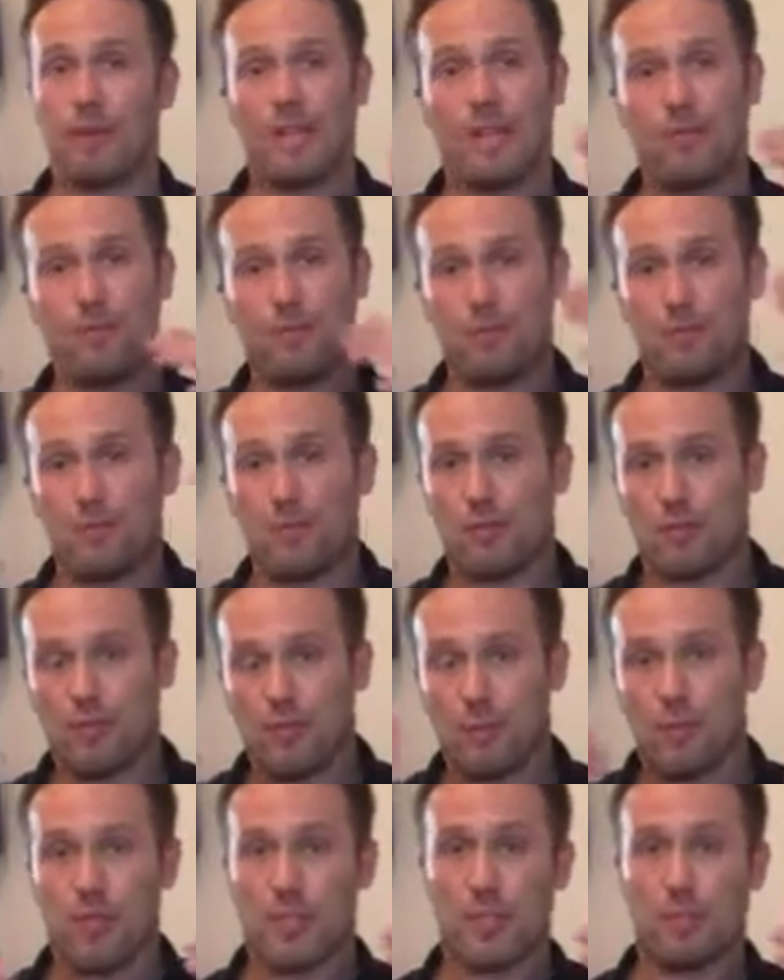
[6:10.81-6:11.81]
Plenty of, you know,
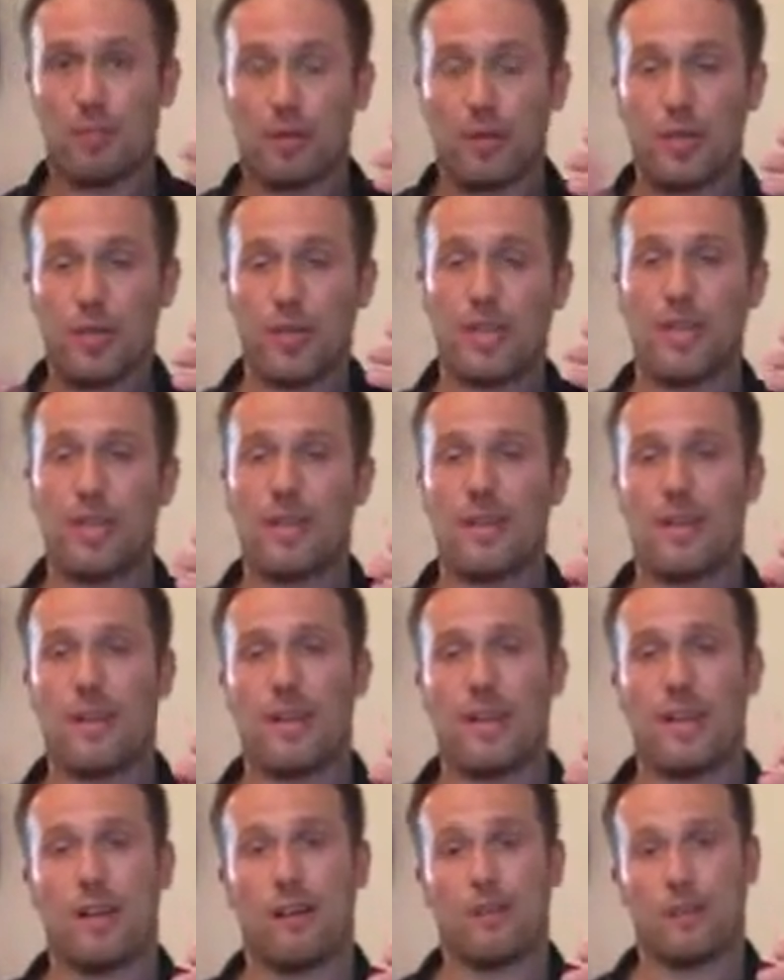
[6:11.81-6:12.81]
fuel in your body,
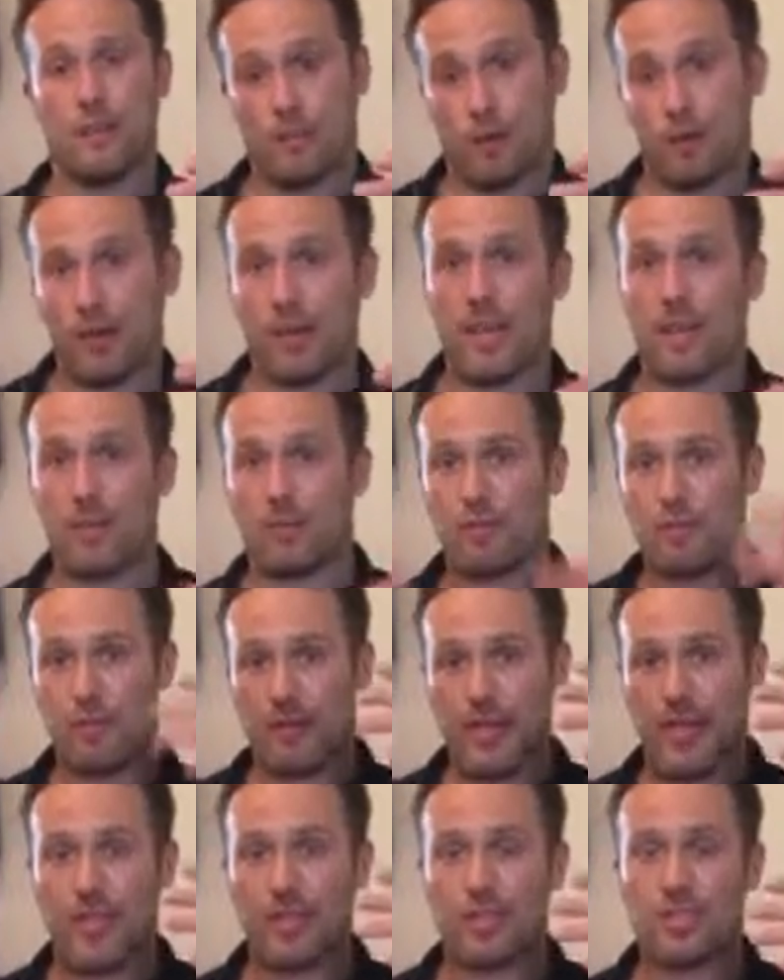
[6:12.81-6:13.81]
healthy
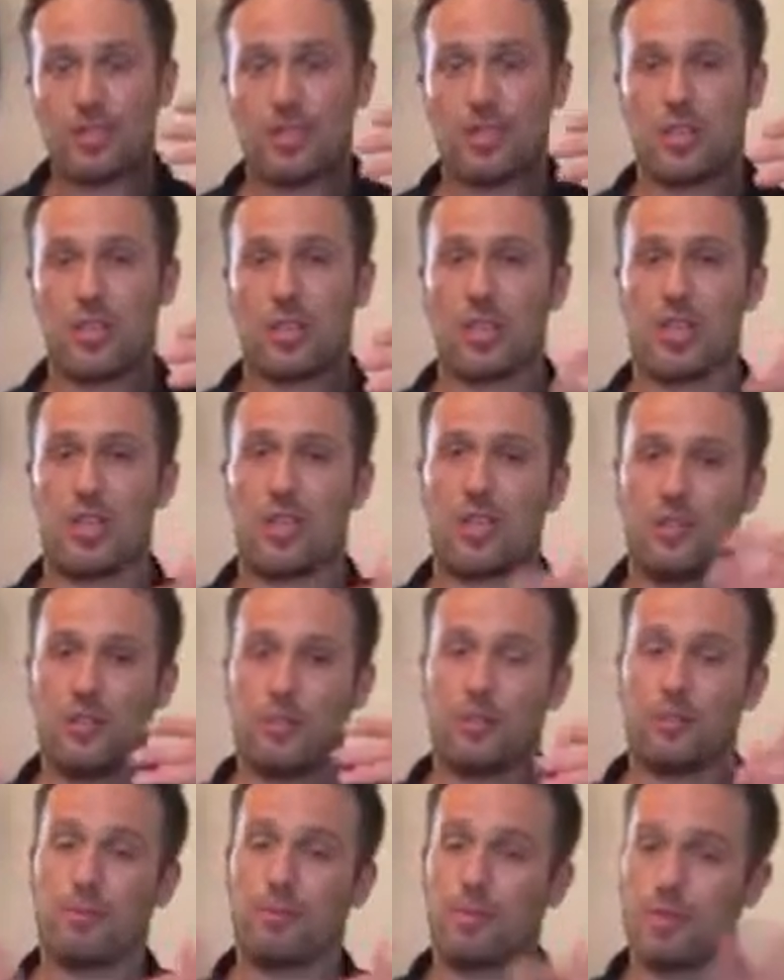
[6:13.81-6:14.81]
mind. So
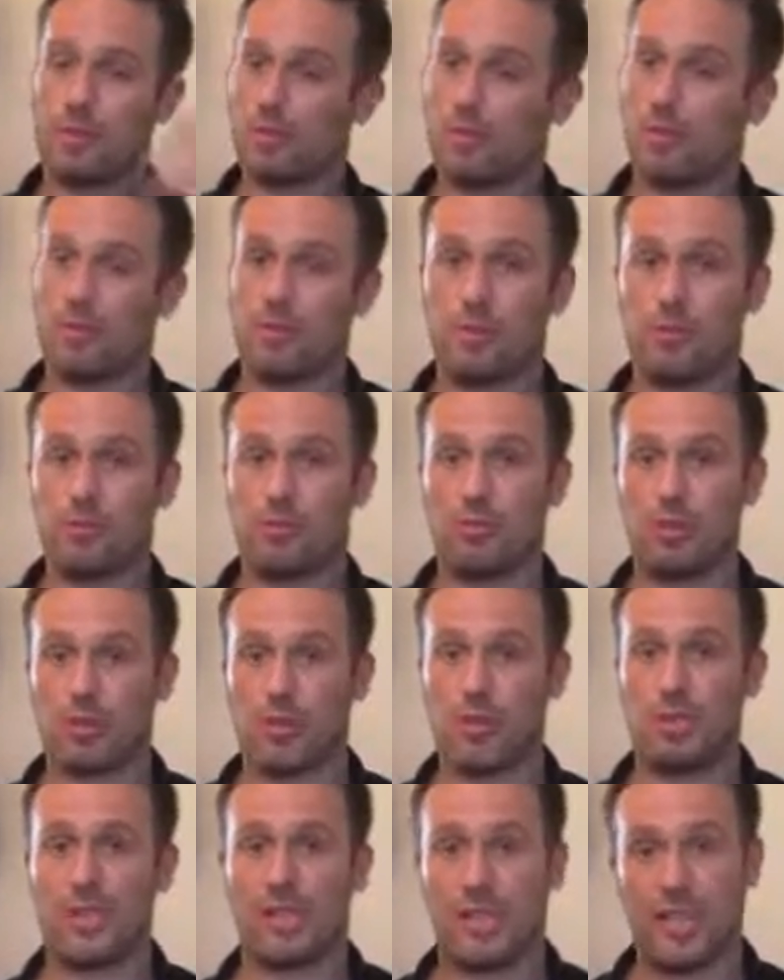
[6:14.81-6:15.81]
you have some good
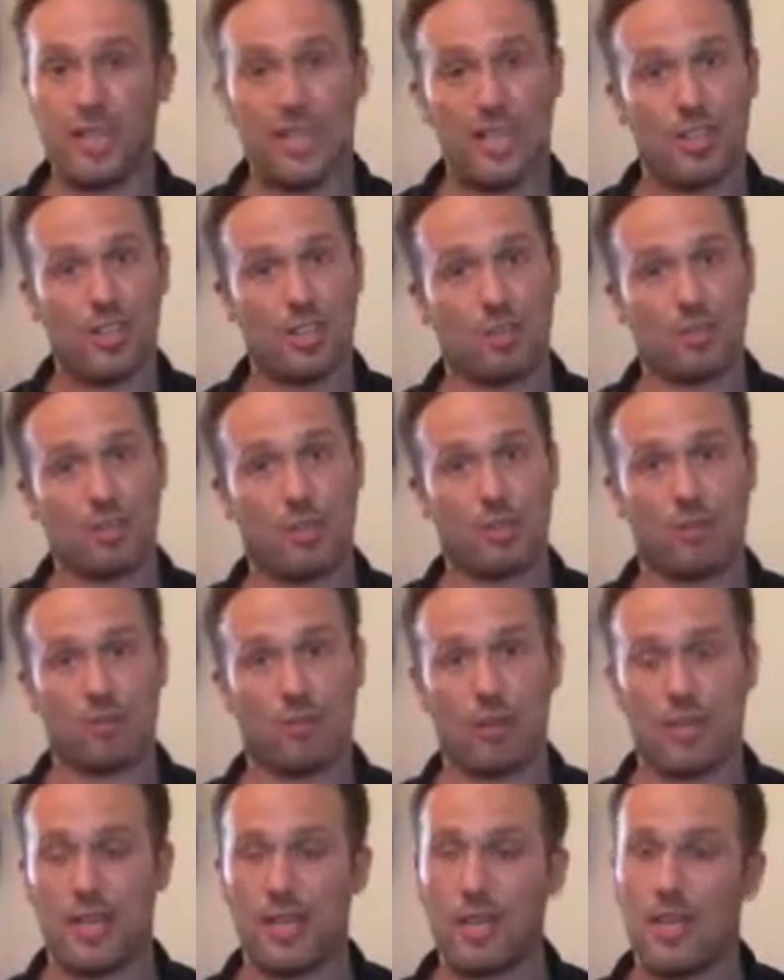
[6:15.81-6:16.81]
nutrition to aid your
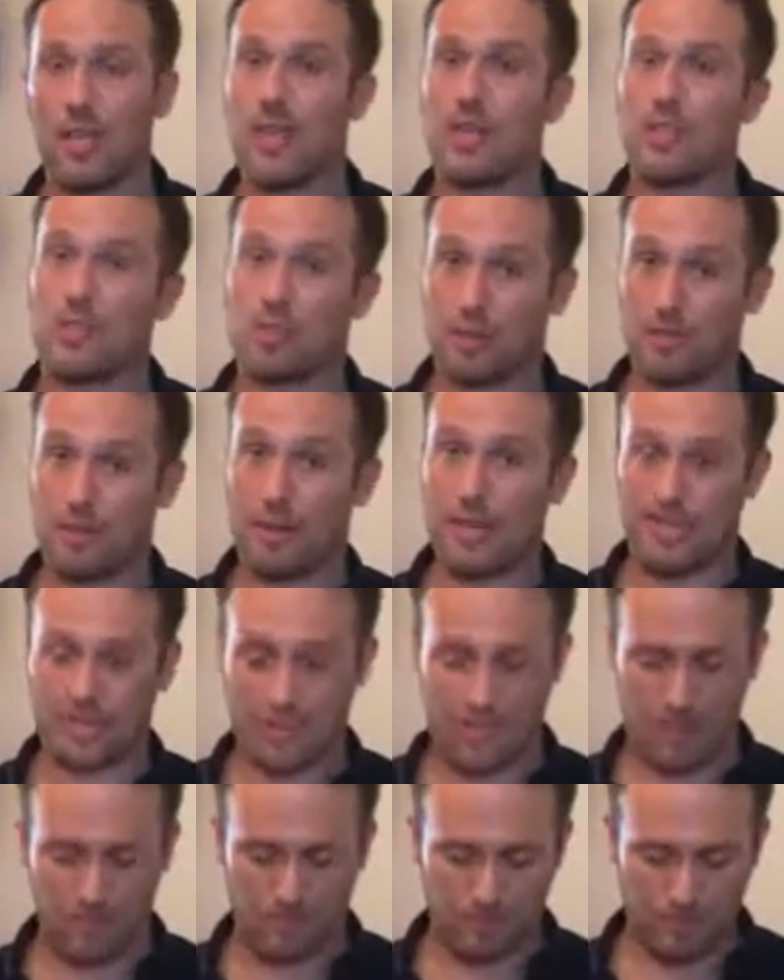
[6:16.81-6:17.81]
recovery. It's good
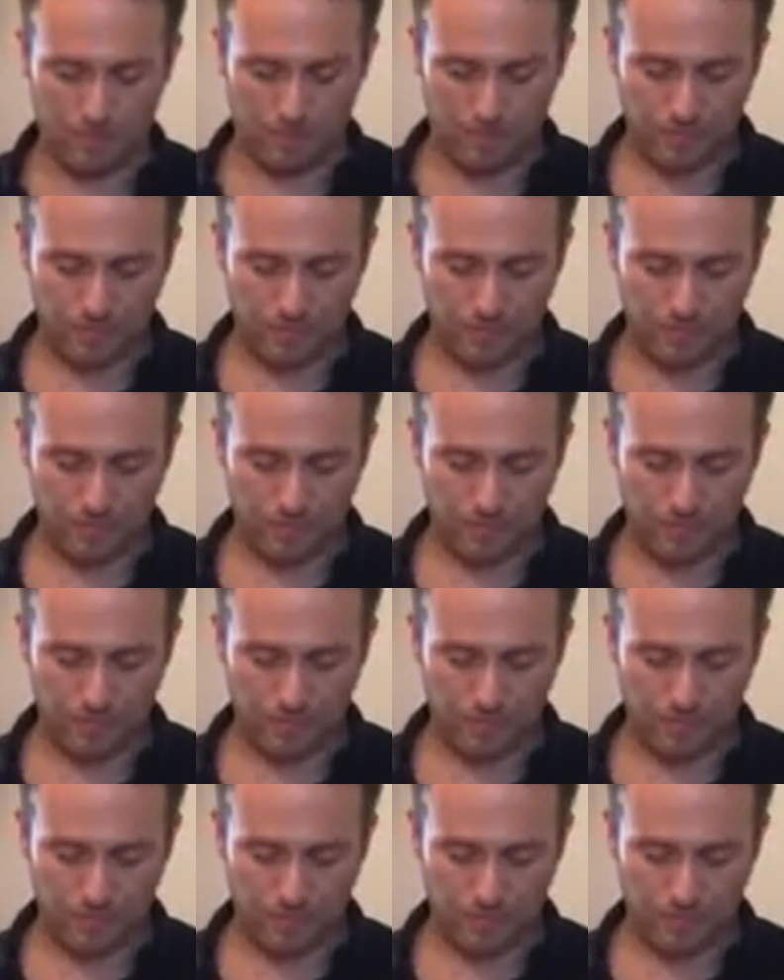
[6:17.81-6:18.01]
medicine.